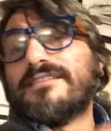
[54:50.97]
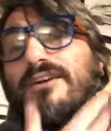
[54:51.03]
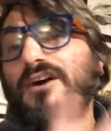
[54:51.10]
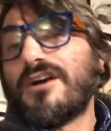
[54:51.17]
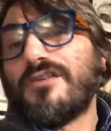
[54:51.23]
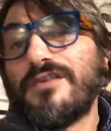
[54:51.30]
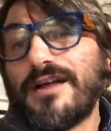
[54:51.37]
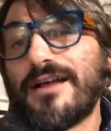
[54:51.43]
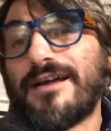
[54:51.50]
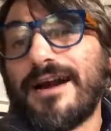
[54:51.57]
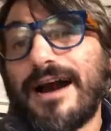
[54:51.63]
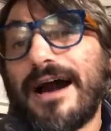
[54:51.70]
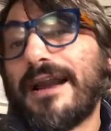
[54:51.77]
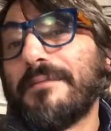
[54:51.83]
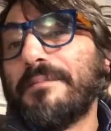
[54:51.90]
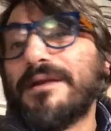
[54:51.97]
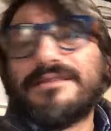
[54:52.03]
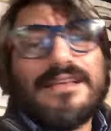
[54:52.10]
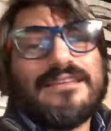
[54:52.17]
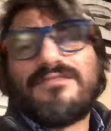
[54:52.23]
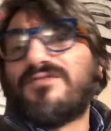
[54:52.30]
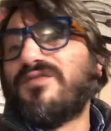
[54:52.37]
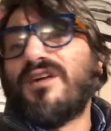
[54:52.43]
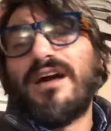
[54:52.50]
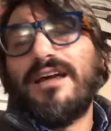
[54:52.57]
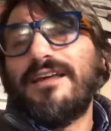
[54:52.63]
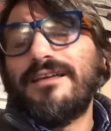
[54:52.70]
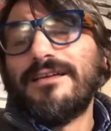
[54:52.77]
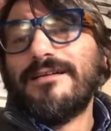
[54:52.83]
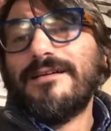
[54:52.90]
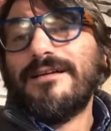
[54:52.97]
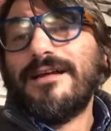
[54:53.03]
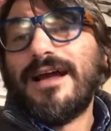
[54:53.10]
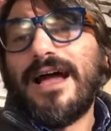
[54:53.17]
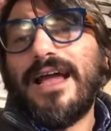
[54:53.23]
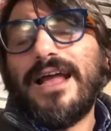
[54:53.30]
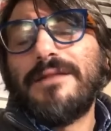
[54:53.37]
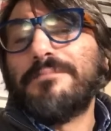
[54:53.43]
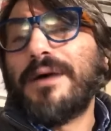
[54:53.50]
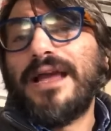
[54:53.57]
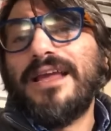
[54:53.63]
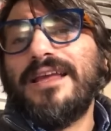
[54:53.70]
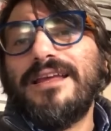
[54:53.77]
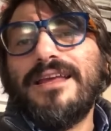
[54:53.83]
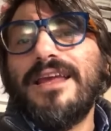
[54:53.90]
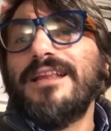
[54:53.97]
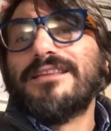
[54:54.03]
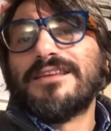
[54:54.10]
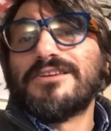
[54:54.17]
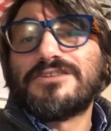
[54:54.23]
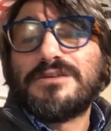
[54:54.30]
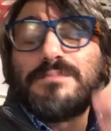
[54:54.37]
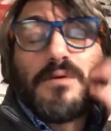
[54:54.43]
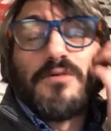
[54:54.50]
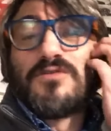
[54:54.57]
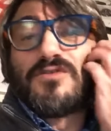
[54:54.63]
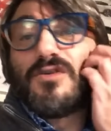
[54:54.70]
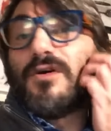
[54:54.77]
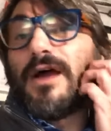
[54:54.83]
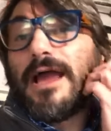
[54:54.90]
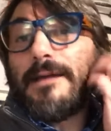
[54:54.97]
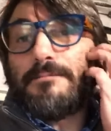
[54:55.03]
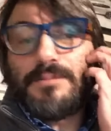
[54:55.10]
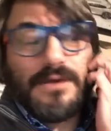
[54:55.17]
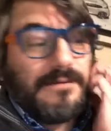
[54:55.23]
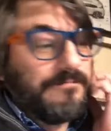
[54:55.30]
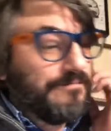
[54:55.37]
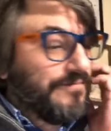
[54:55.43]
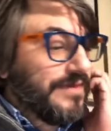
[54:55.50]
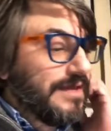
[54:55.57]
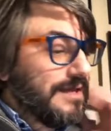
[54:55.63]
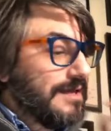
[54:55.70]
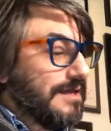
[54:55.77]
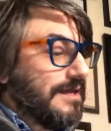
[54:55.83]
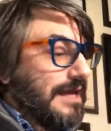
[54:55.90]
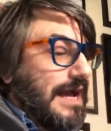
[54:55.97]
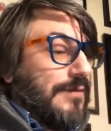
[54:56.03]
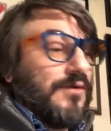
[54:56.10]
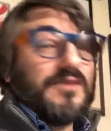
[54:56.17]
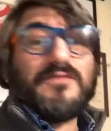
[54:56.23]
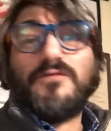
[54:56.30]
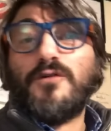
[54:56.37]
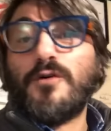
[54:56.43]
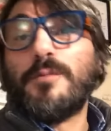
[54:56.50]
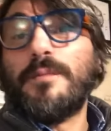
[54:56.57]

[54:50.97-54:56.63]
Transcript: not a real car, but it's fine. I had my internship. I was so happy. I was 4